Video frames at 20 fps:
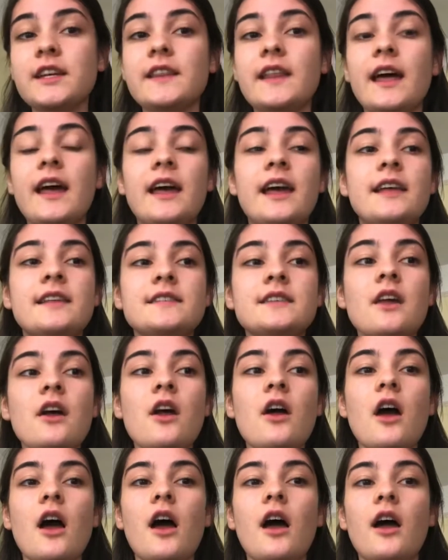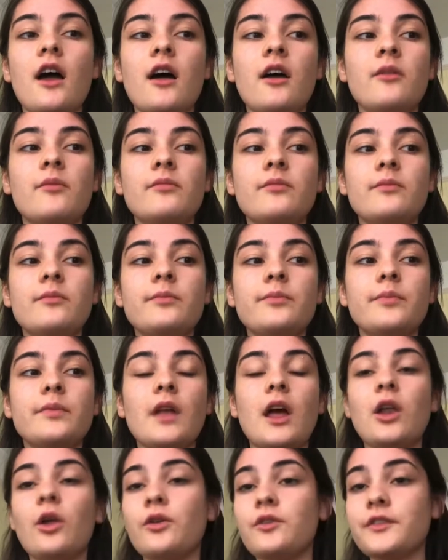There's a
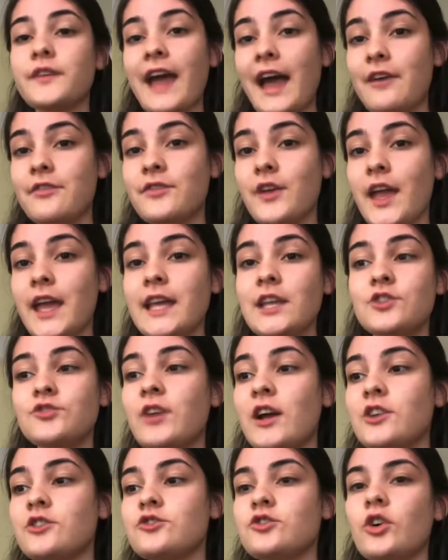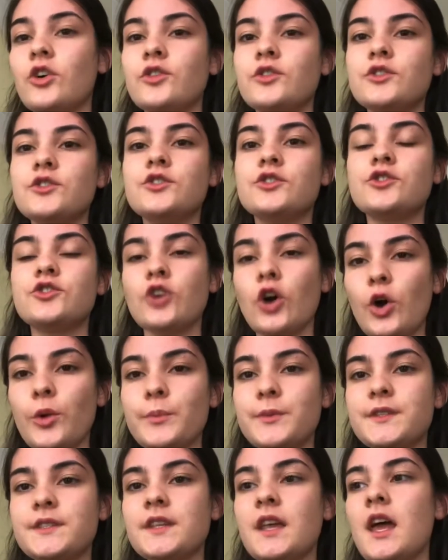lot of cafes, restaurants,
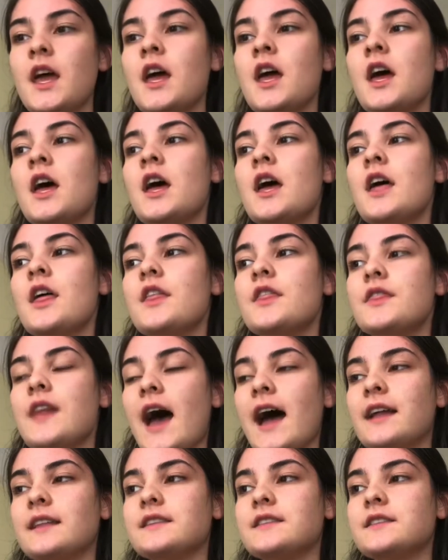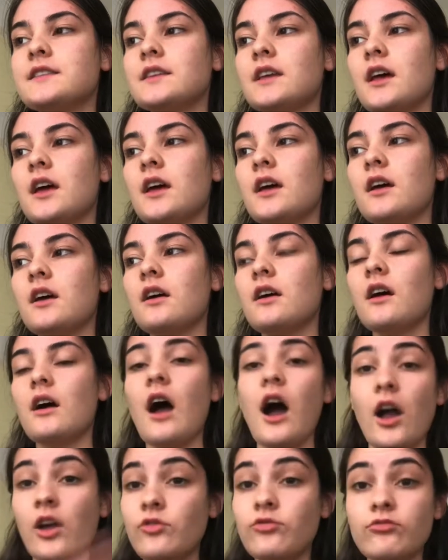shops that
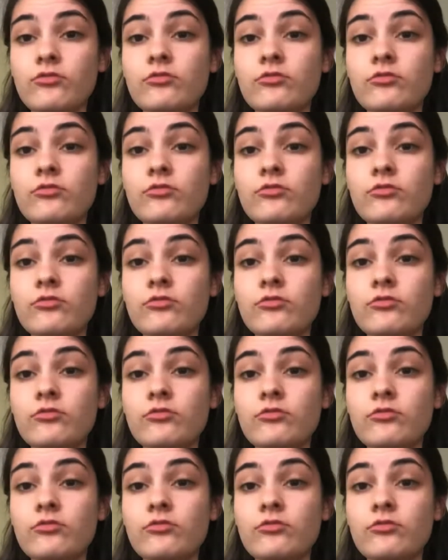are